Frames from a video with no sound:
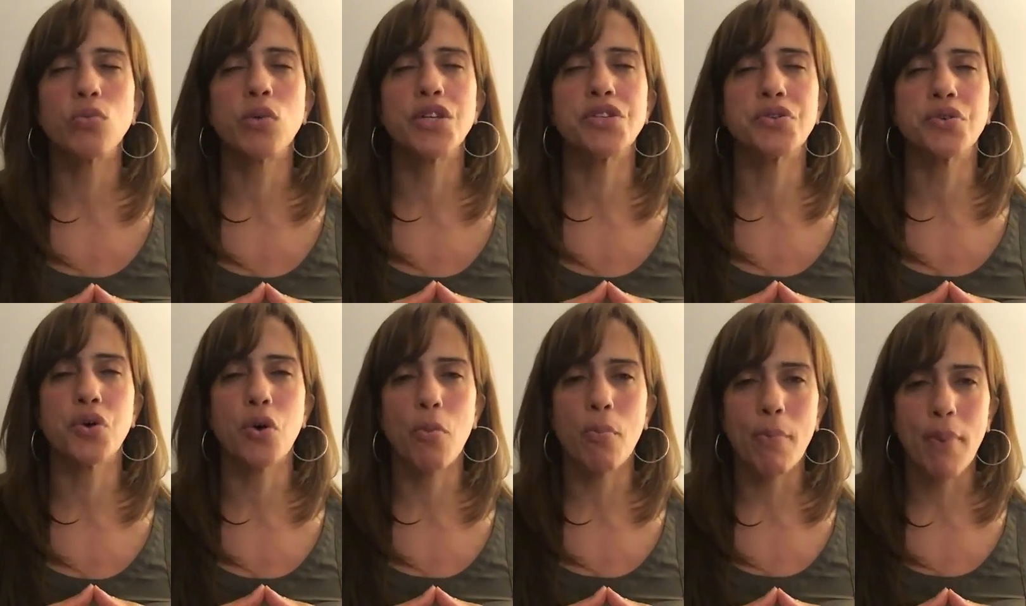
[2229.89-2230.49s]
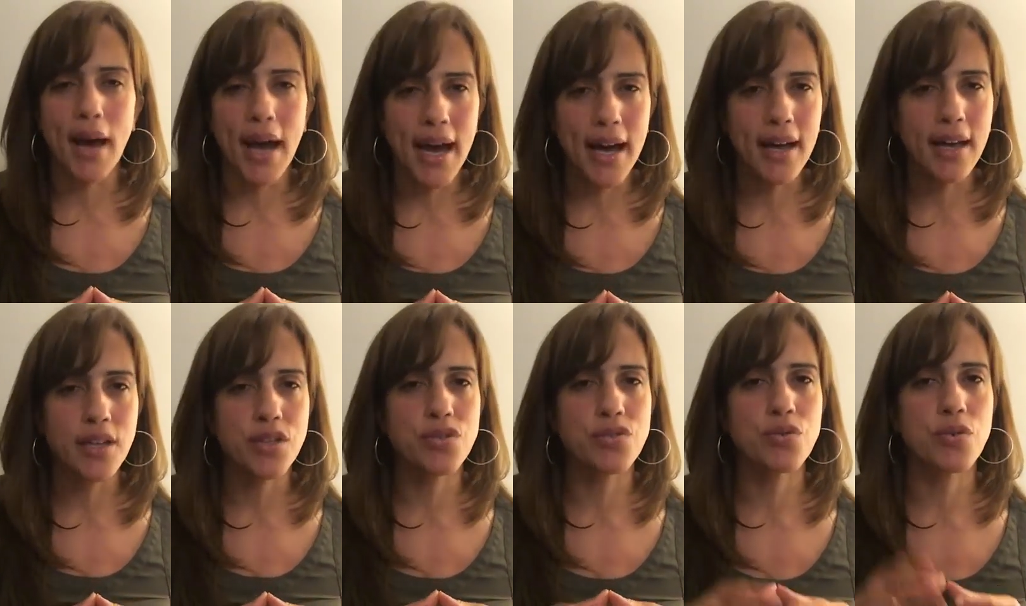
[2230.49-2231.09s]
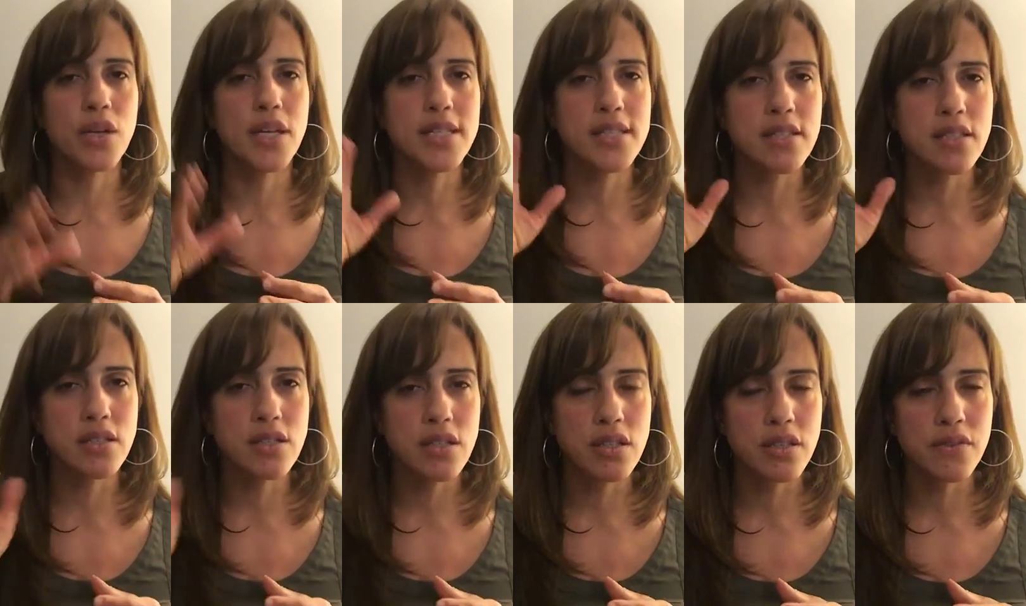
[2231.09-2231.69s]
when you go back and you
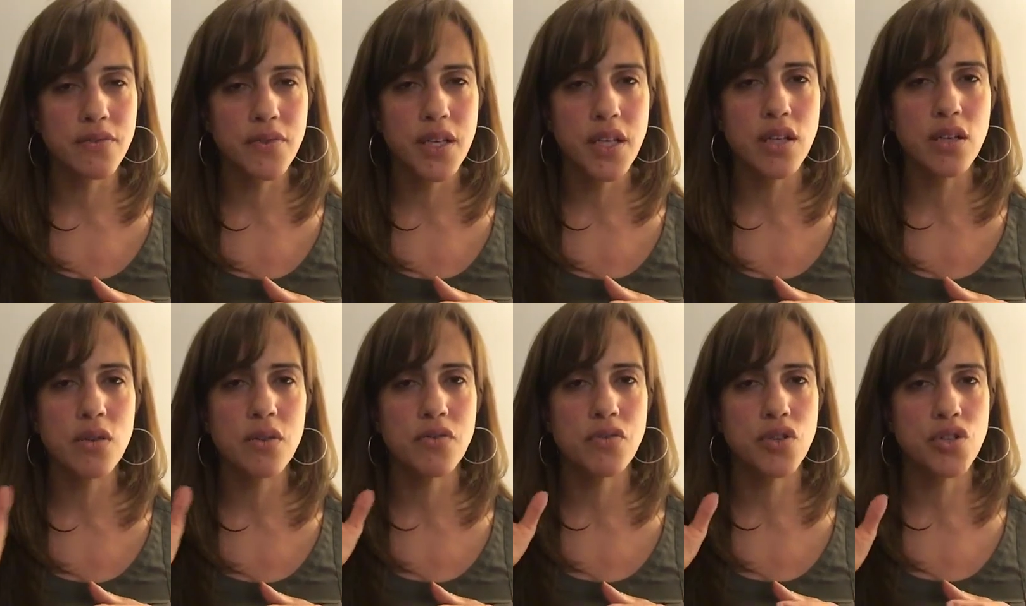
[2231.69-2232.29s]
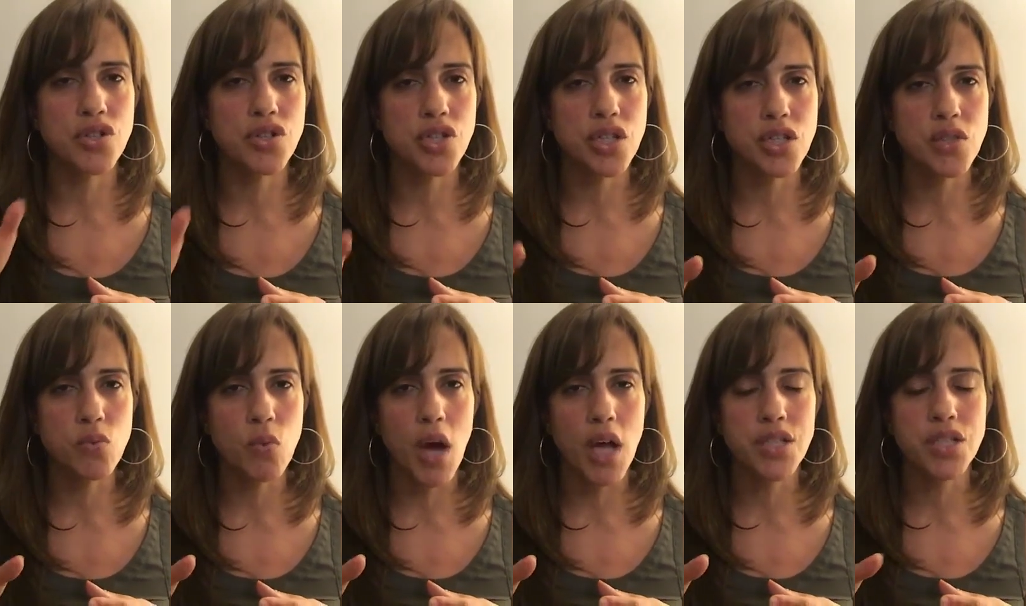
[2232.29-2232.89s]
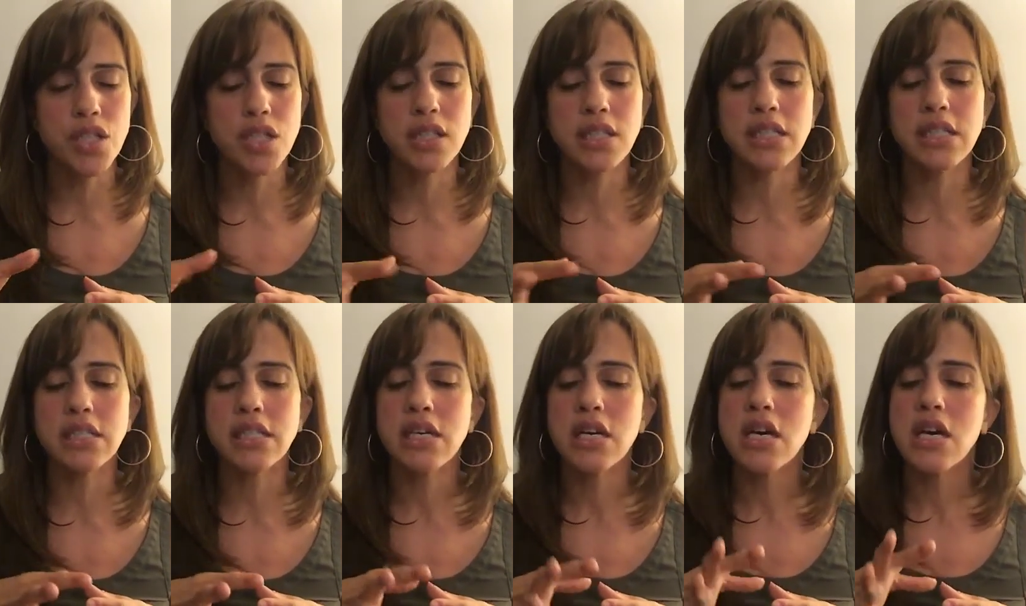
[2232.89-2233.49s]
listen to the video, if you're just watching
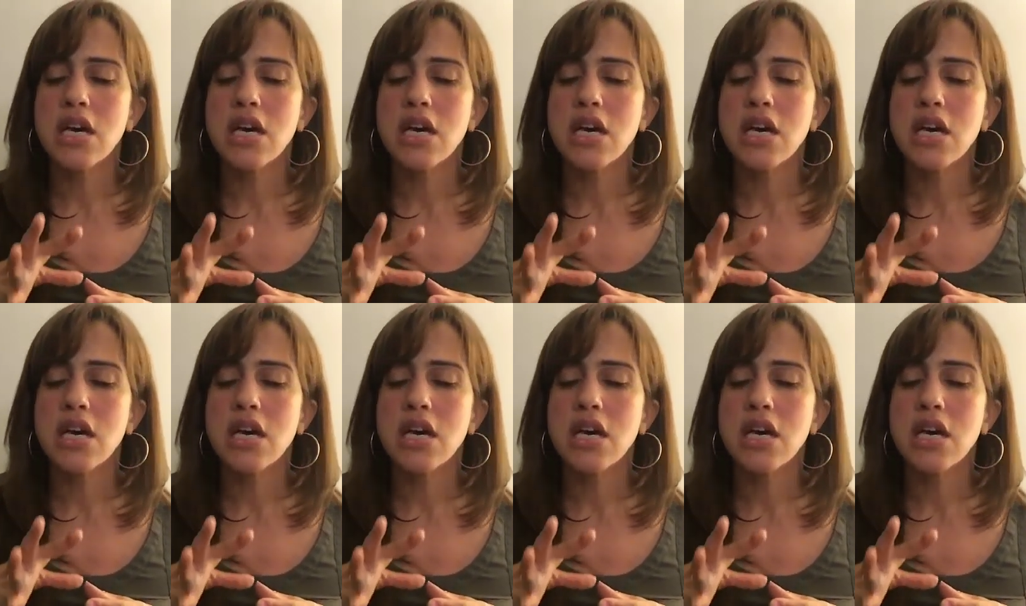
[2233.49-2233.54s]
this,